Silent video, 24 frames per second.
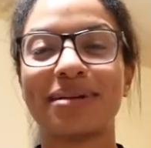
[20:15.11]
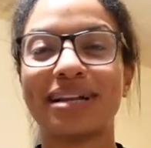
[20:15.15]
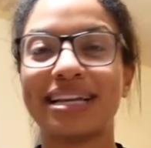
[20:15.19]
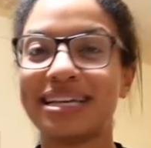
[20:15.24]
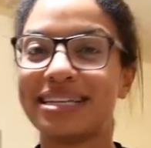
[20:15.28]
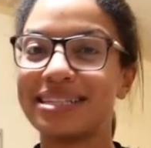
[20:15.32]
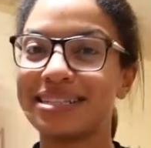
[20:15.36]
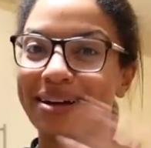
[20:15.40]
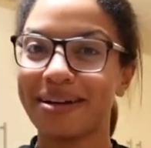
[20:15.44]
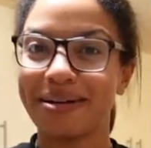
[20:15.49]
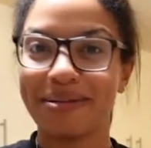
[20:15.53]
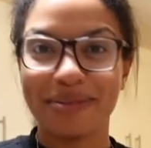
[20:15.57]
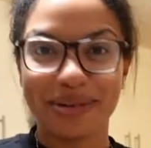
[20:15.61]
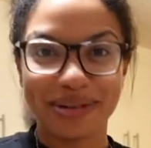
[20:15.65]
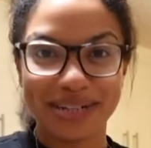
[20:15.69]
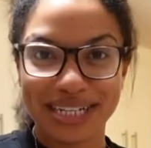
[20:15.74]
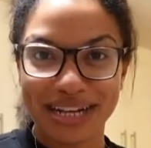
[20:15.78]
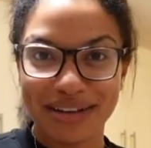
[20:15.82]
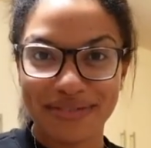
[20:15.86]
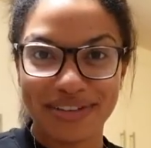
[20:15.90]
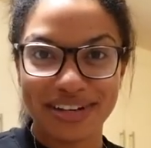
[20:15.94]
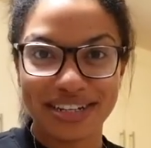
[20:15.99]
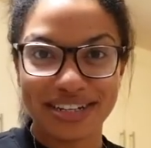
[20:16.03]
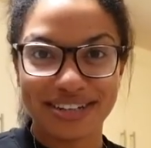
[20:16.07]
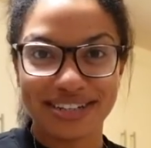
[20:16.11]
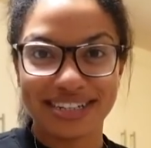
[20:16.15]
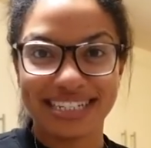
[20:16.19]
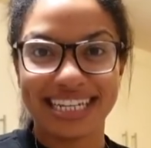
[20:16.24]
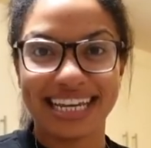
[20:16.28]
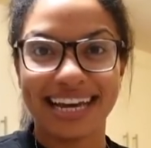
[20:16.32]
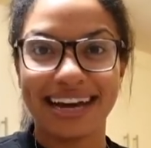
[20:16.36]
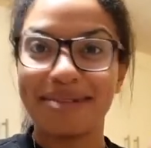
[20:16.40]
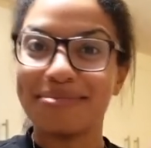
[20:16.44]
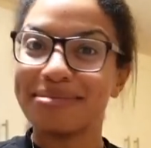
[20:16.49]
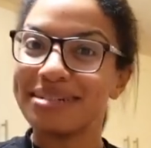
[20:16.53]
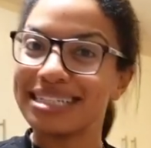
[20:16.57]
please go and watch that video to
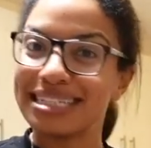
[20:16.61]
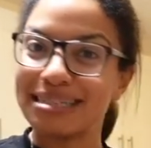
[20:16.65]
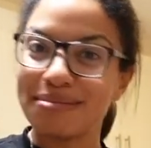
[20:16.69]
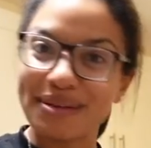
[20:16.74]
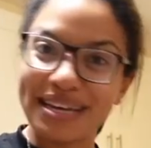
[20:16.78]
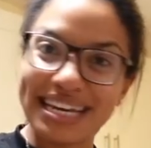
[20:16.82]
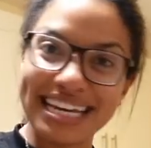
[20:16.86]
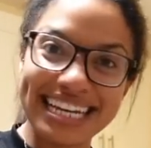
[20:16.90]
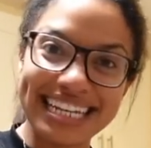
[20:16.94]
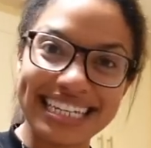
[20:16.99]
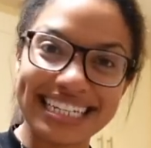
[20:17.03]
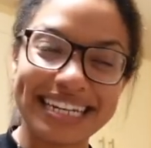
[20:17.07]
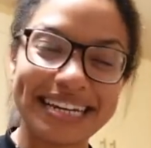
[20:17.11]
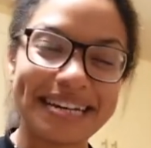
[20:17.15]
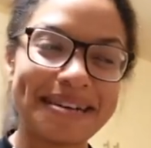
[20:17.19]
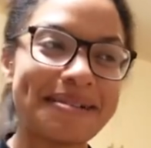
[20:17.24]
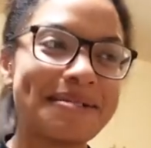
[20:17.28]
get up to speed.